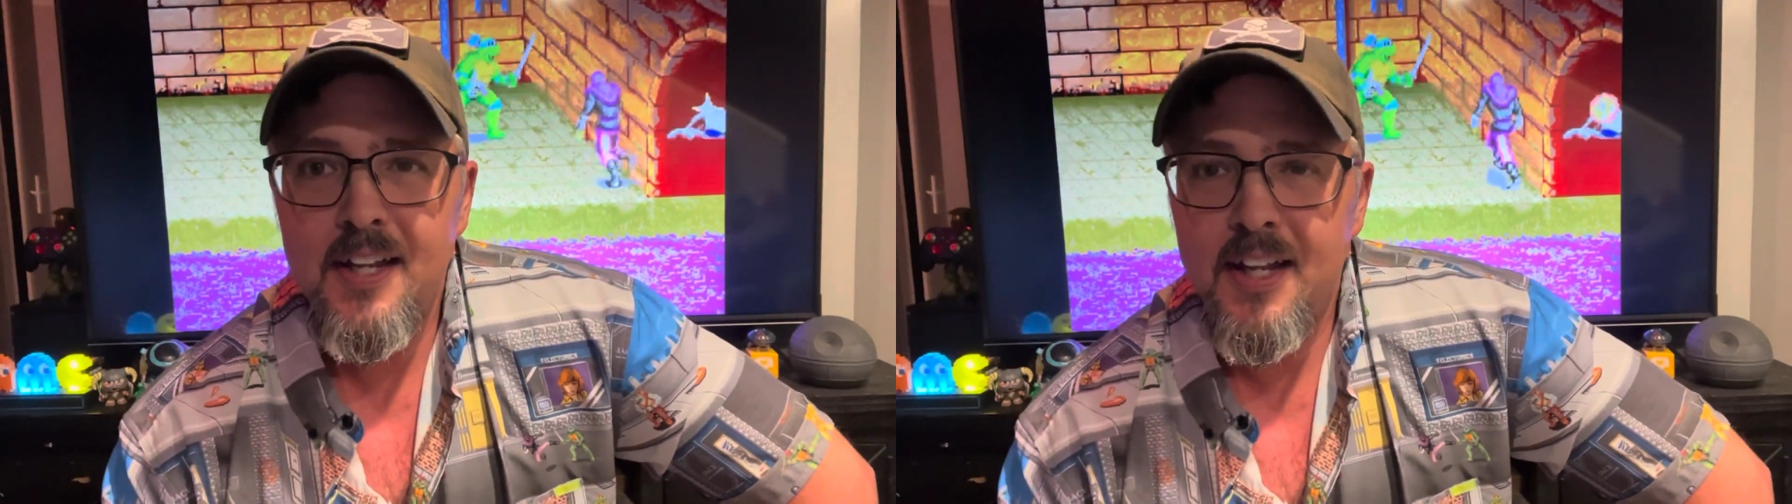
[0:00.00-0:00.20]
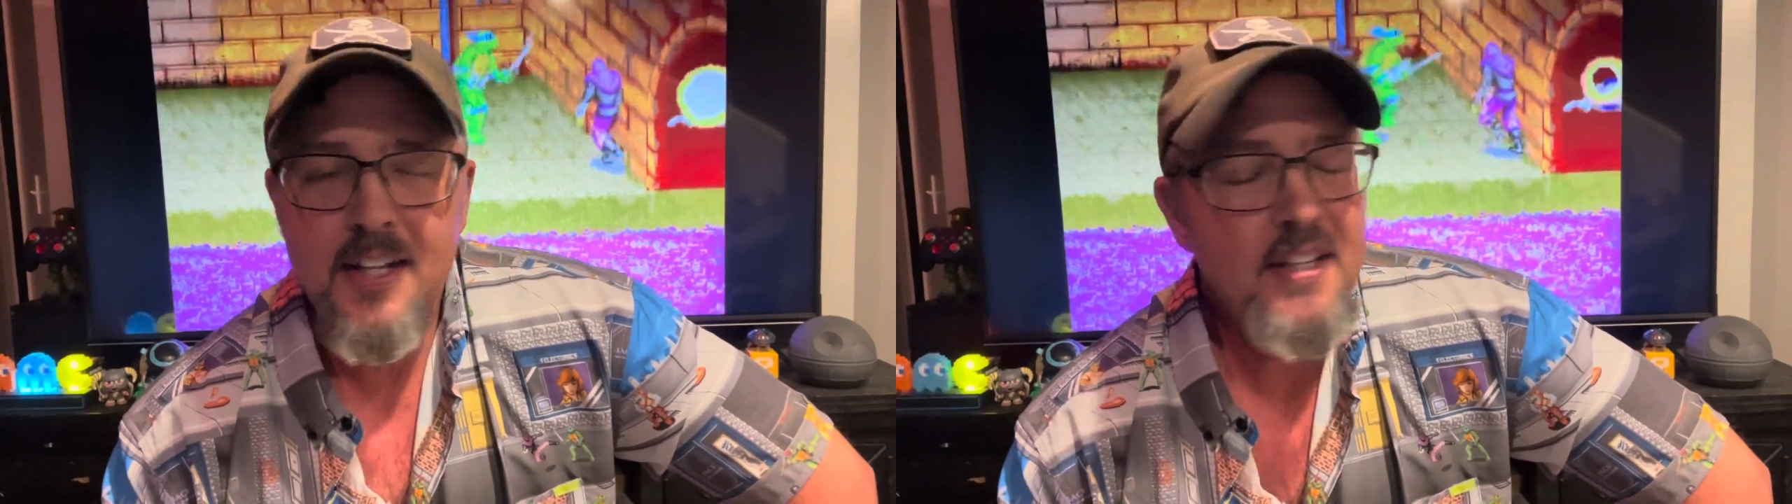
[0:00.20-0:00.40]

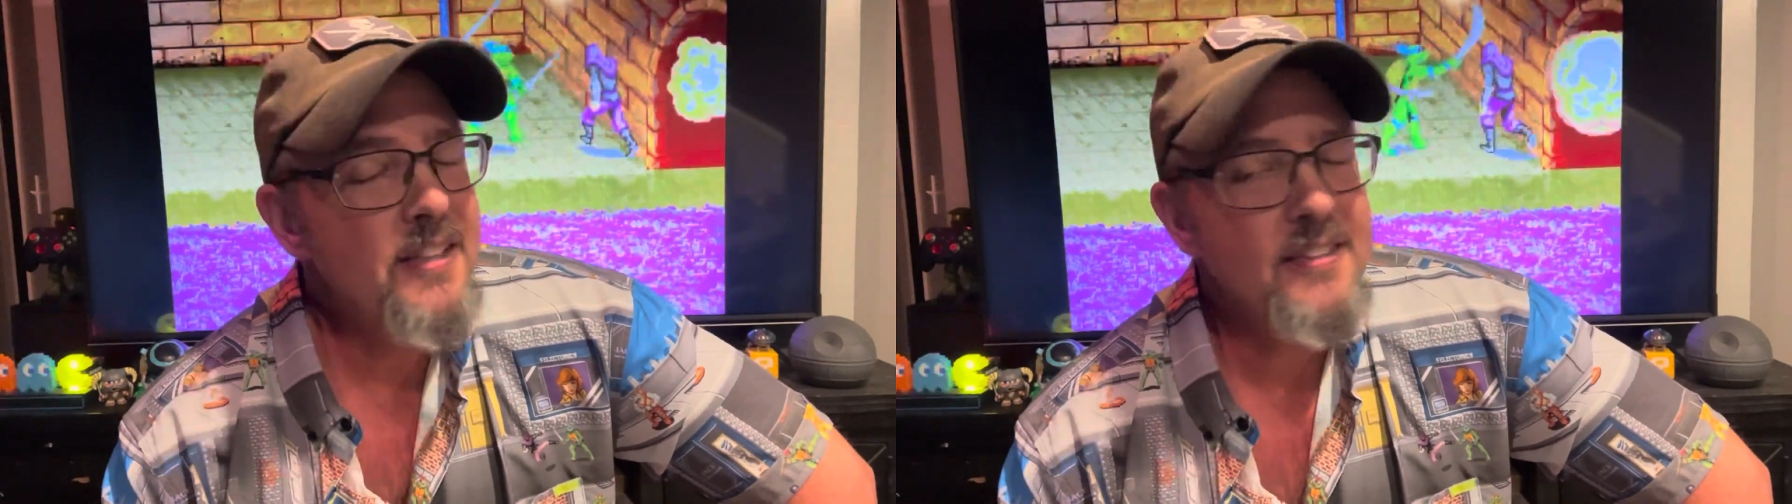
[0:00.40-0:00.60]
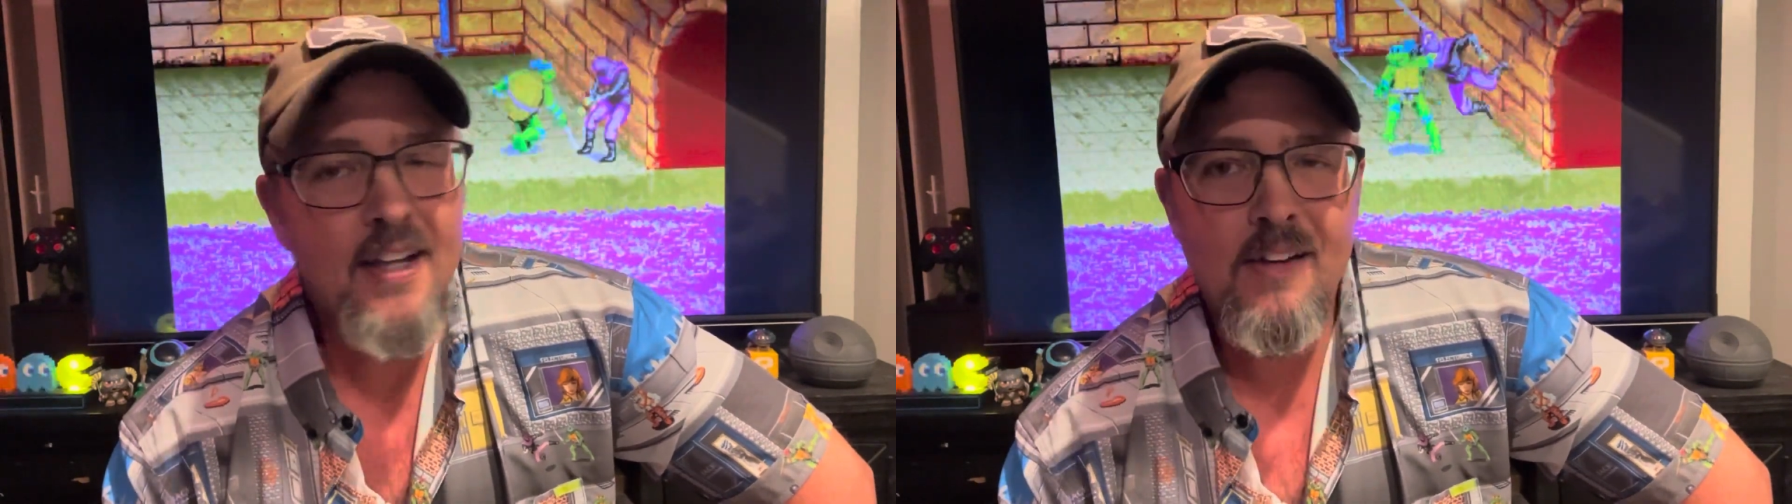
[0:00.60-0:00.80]
It
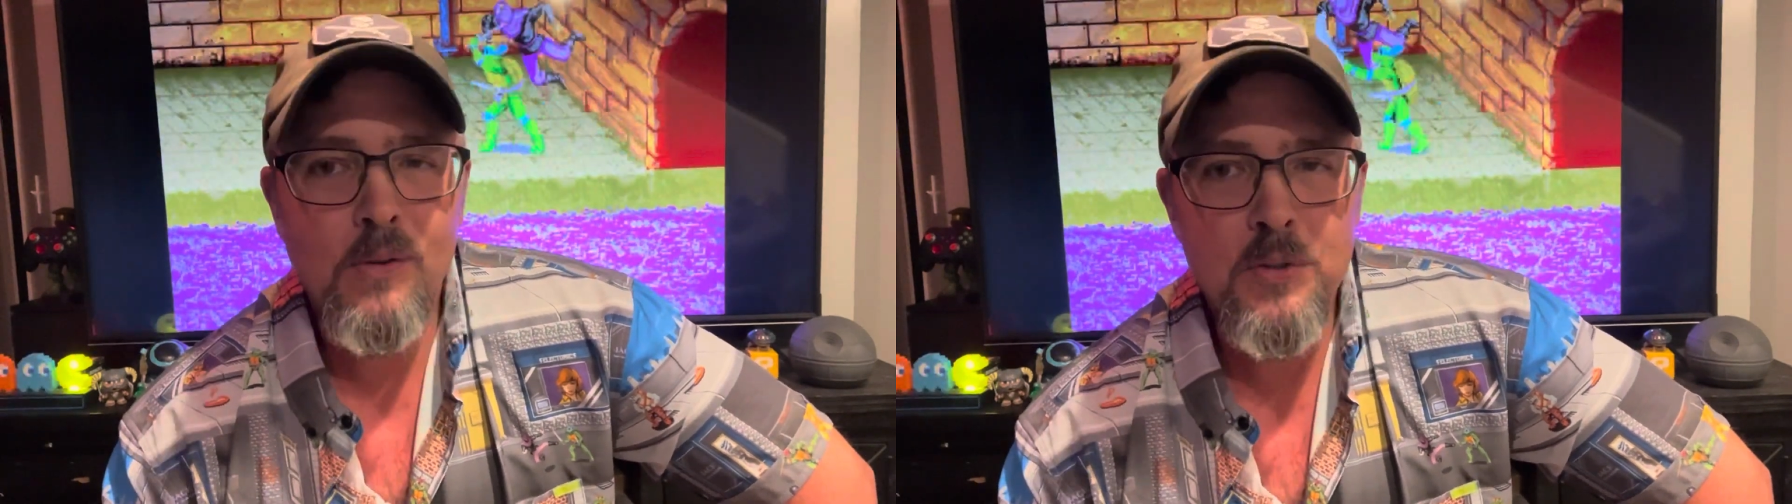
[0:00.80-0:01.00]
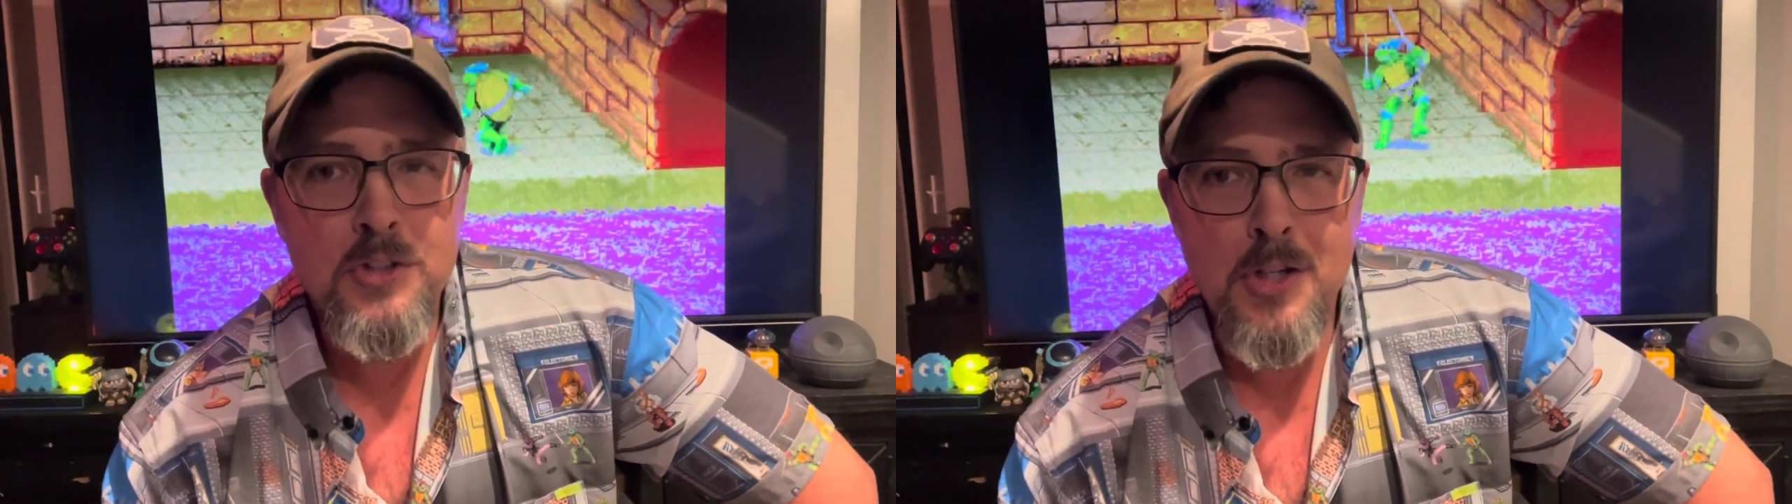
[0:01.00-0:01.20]
does not
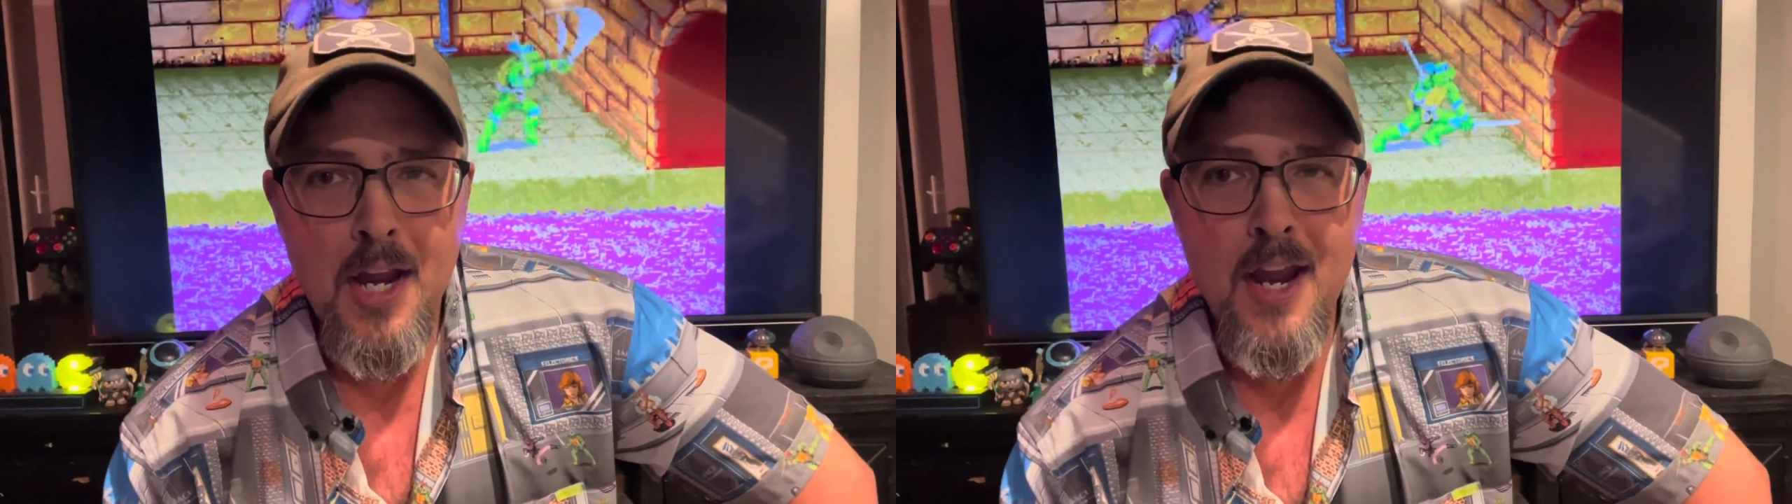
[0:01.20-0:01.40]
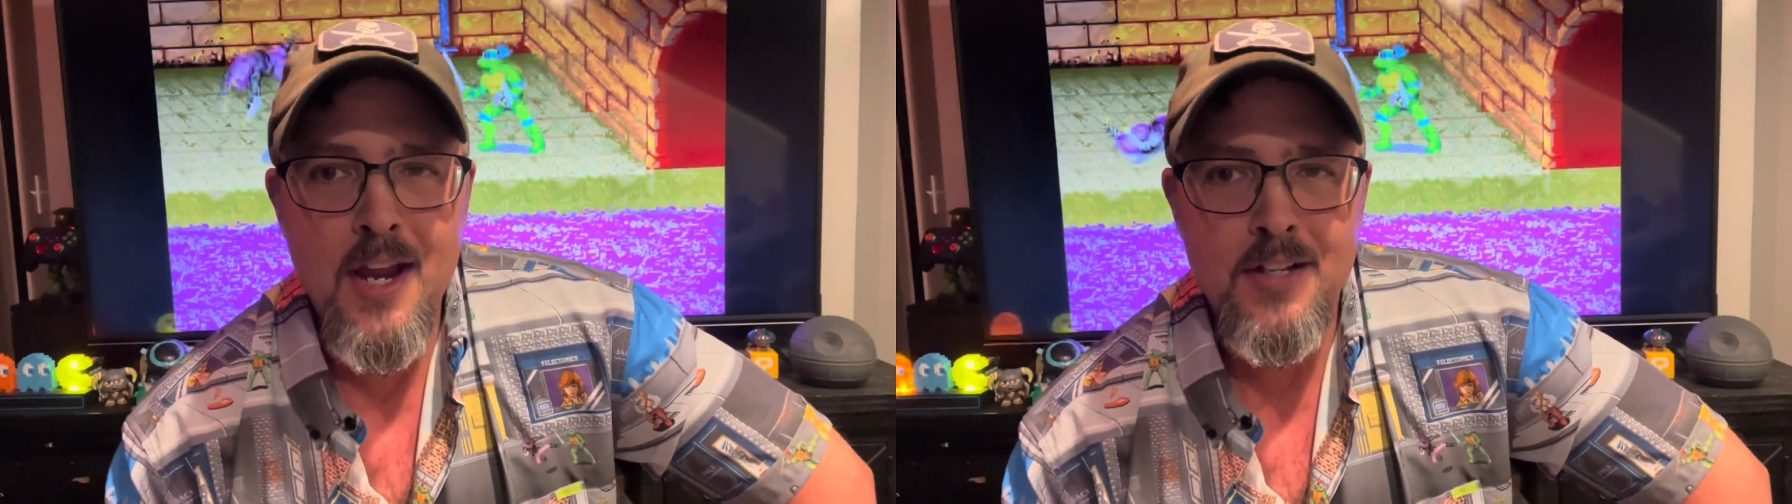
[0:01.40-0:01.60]
hold your
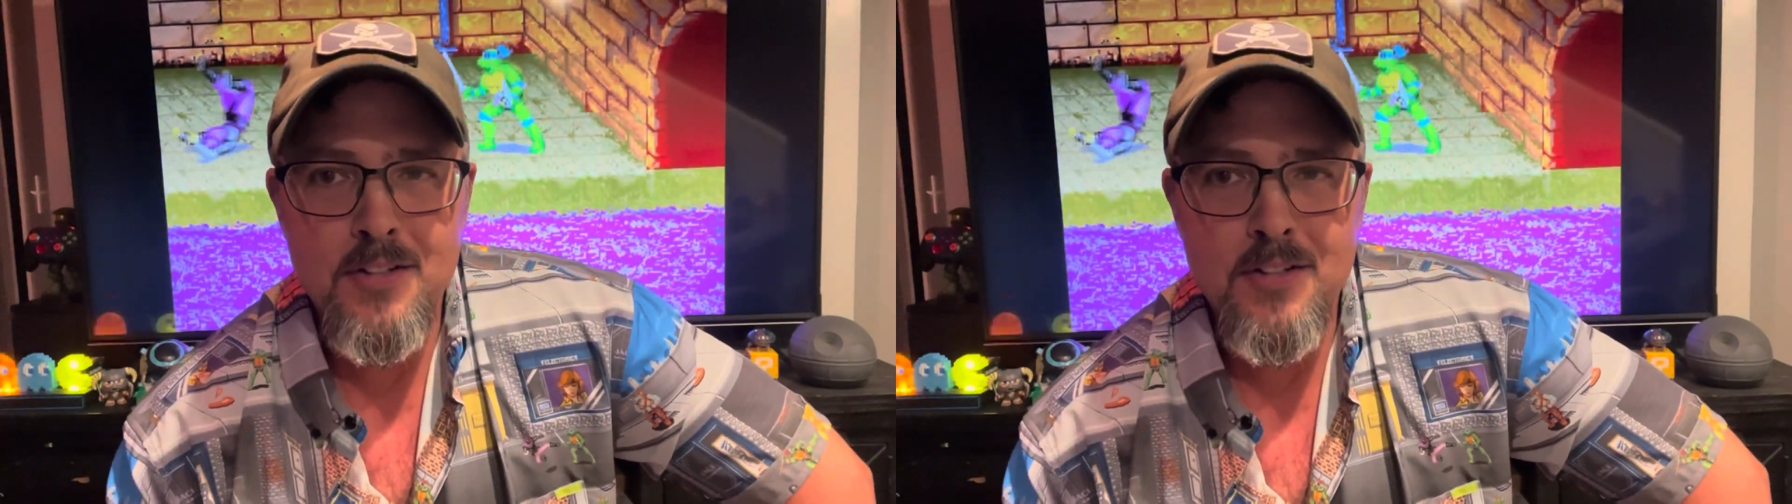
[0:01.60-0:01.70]
hand.